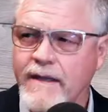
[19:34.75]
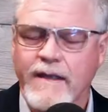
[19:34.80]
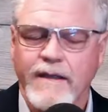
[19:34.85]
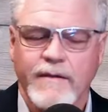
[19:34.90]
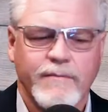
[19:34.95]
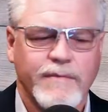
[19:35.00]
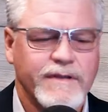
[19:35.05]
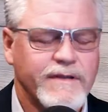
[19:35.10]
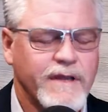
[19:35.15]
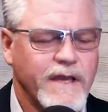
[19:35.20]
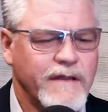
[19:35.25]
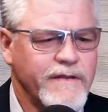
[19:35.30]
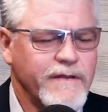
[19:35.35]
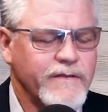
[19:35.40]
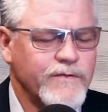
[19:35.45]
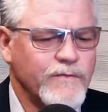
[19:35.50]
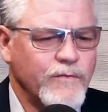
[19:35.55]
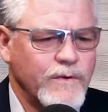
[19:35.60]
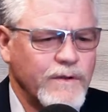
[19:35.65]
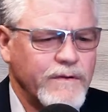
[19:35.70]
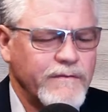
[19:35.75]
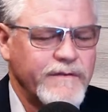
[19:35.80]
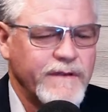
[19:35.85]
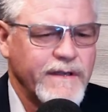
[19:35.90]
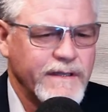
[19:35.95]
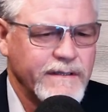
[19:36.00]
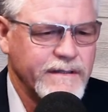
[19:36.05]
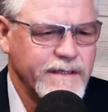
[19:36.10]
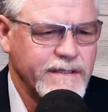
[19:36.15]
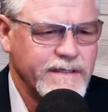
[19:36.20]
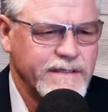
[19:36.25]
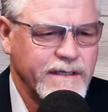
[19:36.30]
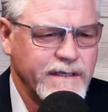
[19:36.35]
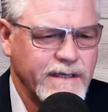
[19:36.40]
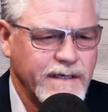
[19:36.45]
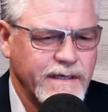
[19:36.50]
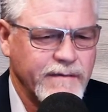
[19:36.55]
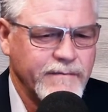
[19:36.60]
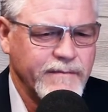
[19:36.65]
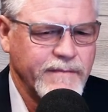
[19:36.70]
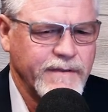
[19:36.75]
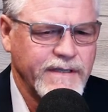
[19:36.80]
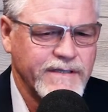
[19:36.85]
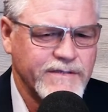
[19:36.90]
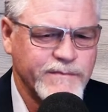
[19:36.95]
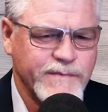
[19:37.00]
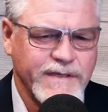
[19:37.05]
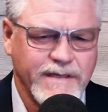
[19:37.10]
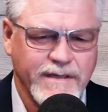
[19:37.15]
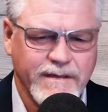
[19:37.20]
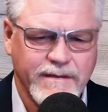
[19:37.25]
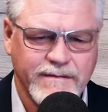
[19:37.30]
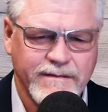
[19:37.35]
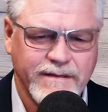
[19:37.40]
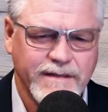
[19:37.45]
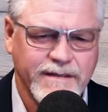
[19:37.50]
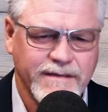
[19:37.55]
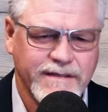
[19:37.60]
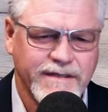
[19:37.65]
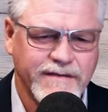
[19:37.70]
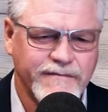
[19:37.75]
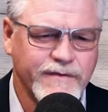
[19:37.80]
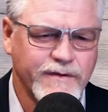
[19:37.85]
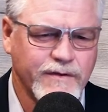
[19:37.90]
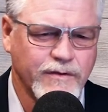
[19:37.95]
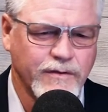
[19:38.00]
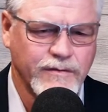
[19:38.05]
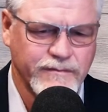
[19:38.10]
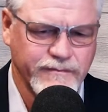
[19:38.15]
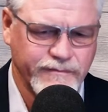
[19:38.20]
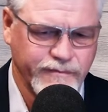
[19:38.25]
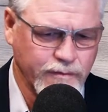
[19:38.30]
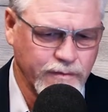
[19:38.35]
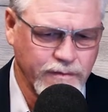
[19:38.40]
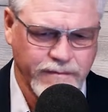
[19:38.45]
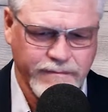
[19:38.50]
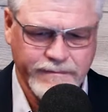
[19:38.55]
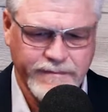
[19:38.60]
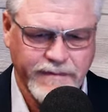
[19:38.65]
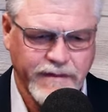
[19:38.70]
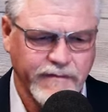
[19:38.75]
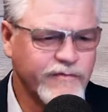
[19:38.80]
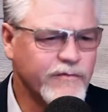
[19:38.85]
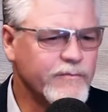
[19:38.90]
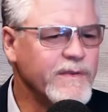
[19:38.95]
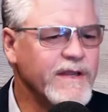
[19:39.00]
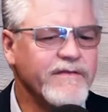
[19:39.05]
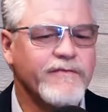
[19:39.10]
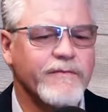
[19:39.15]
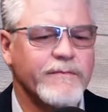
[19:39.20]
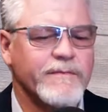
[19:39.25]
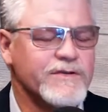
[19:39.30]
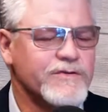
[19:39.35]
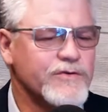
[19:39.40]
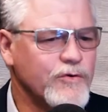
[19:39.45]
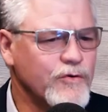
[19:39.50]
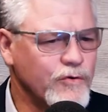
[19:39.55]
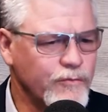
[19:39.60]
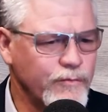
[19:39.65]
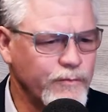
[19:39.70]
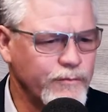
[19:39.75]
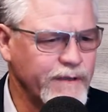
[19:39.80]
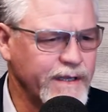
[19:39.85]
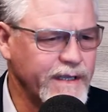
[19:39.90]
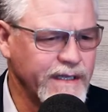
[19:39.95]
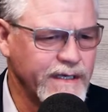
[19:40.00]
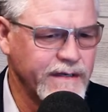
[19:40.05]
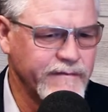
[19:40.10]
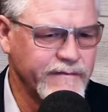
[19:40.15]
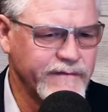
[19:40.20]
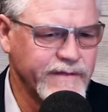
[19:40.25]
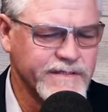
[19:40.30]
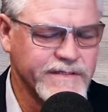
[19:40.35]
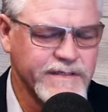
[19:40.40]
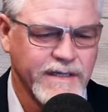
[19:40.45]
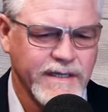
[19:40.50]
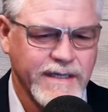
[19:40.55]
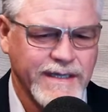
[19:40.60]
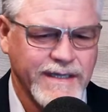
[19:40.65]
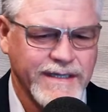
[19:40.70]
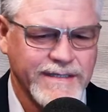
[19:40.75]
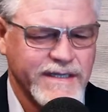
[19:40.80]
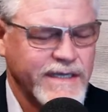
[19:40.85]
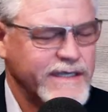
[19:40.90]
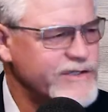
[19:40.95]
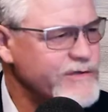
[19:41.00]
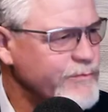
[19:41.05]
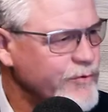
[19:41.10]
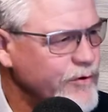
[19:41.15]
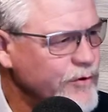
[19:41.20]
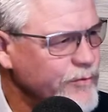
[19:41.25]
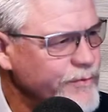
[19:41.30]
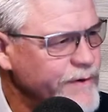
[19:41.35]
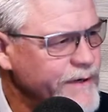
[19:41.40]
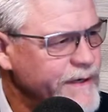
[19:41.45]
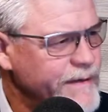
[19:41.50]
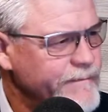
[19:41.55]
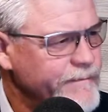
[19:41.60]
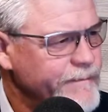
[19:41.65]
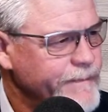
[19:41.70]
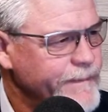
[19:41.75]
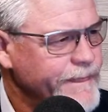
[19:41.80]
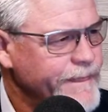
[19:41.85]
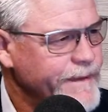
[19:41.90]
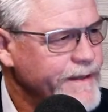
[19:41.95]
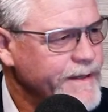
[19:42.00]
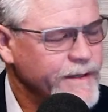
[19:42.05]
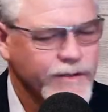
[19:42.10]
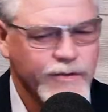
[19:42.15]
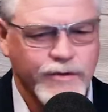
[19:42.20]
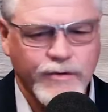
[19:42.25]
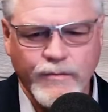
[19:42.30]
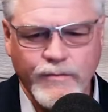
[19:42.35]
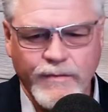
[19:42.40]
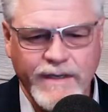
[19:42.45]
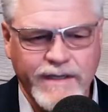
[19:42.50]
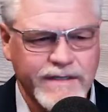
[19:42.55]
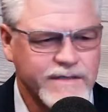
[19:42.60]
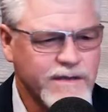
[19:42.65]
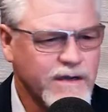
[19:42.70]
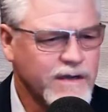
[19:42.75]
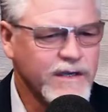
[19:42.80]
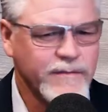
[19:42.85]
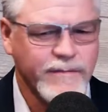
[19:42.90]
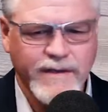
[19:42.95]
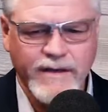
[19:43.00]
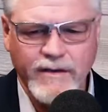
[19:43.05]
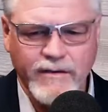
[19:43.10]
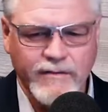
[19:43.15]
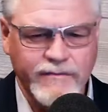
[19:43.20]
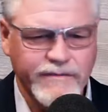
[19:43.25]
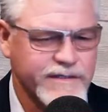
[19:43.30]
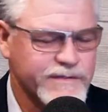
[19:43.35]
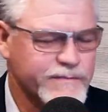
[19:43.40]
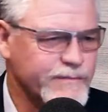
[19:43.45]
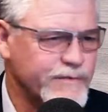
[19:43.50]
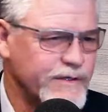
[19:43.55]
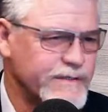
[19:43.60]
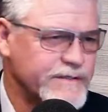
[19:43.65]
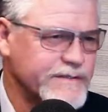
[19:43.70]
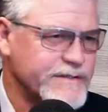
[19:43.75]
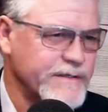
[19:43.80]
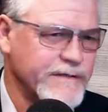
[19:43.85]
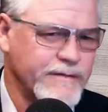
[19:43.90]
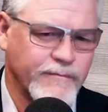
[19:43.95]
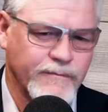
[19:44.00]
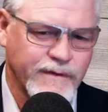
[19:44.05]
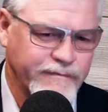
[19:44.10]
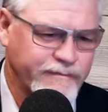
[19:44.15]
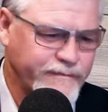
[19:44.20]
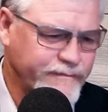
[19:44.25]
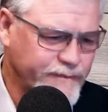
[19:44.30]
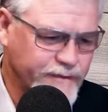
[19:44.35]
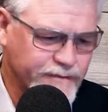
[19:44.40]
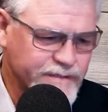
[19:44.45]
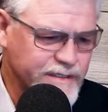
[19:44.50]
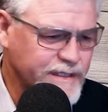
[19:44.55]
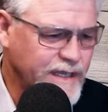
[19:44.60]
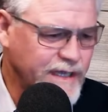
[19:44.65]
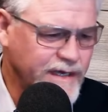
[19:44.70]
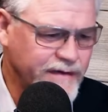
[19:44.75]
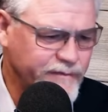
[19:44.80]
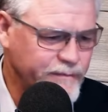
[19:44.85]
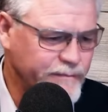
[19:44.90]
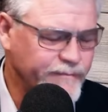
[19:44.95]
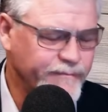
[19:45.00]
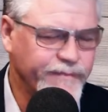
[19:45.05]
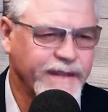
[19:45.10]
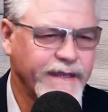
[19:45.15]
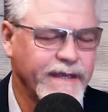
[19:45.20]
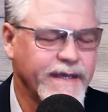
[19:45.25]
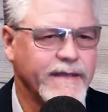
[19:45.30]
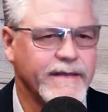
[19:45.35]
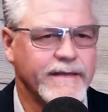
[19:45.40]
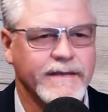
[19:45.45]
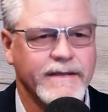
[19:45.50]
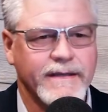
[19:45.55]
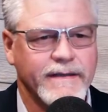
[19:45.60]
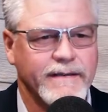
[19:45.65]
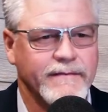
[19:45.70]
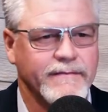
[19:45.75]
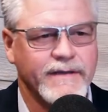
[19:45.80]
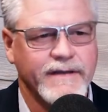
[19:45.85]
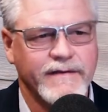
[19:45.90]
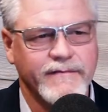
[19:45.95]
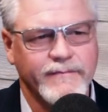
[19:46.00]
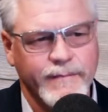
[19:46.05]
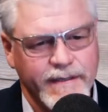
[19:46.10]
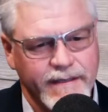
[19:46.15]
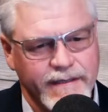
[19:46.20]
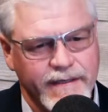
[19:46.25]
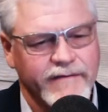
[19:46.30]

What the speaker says: But I think the one thing that has been difficult for for me from this whole beginning of this is age appropriate. Mm-hmm. You know, we can talk about all these books, and there's a lot of them, and that have been.